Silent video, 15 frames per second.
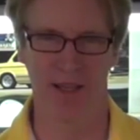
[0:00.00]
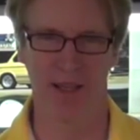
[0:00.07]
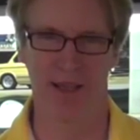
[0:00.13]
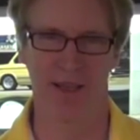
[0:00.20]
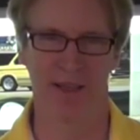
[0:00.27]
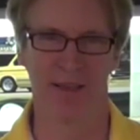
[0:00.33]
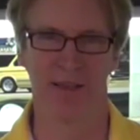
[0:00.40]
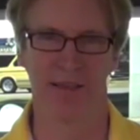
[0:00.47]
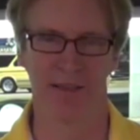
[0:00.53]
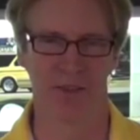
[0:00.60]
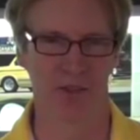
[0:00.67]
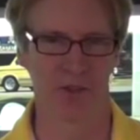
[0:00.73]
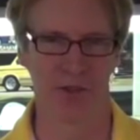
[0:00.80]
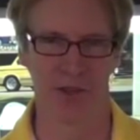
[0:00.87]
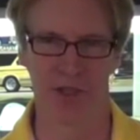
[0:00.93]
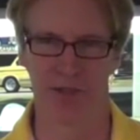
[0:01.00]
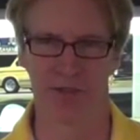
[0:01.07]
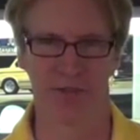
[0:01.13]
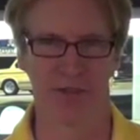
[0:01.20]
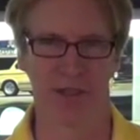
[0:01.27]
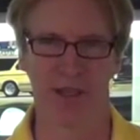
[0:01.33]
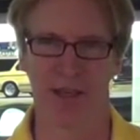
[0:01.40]
and sure
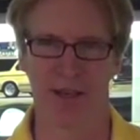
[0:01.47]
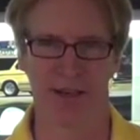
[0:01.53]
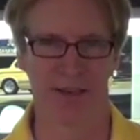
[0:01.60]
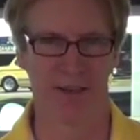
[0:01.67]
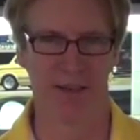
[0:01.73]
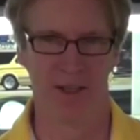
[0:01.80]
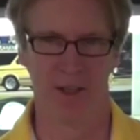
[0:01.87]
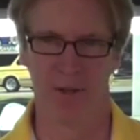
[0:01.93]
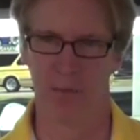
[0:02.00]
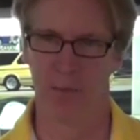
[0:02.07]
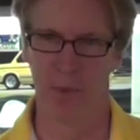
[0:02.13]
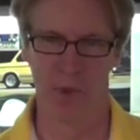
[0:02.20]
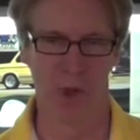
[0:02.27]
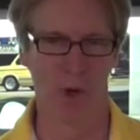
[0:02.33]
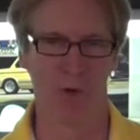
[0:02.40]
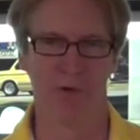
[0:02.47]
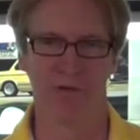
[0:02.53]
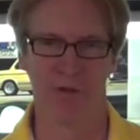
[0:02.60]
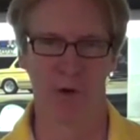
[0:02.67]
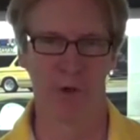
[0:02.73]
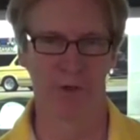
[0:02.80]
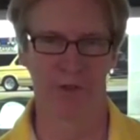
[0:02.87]
enough, yeah, below a
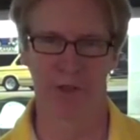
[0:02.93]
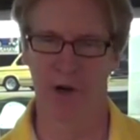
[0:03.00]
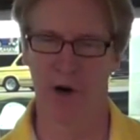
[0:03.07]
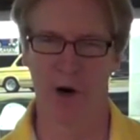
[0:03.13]
volt.